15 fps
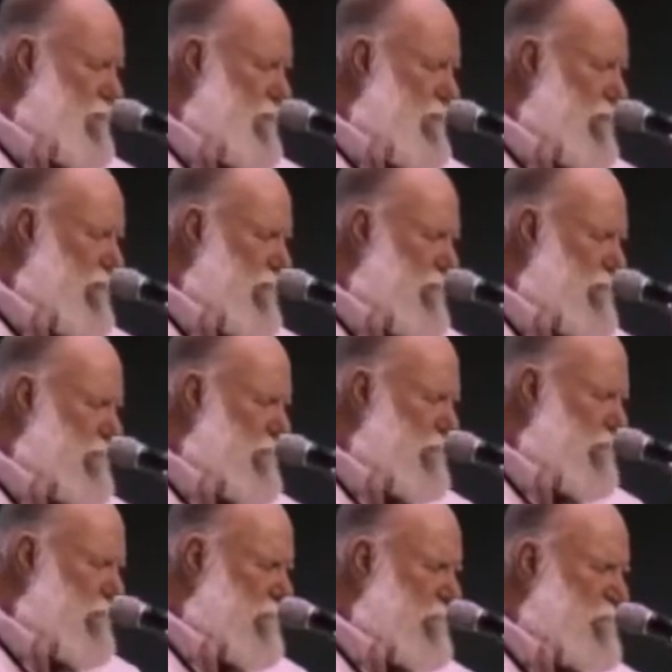
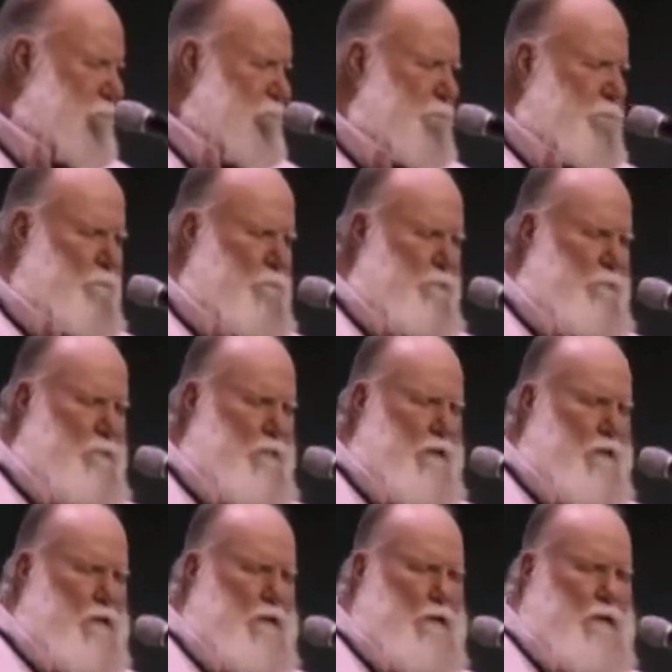
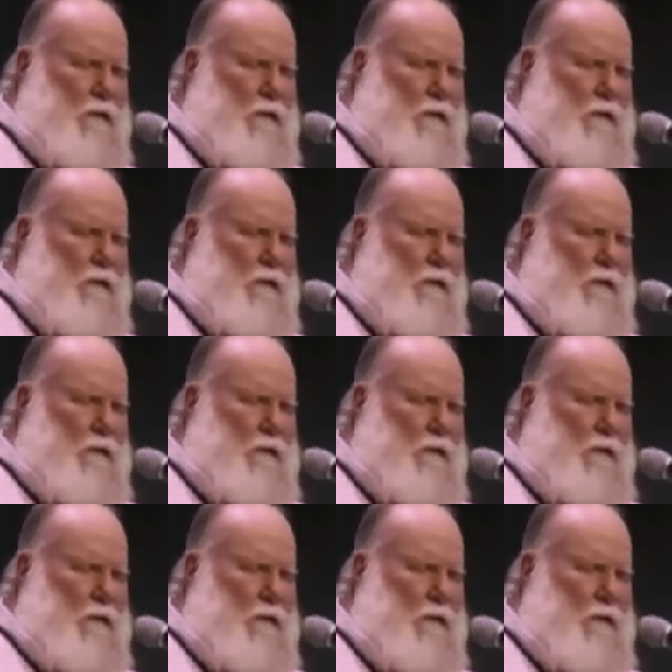Nobody speaks.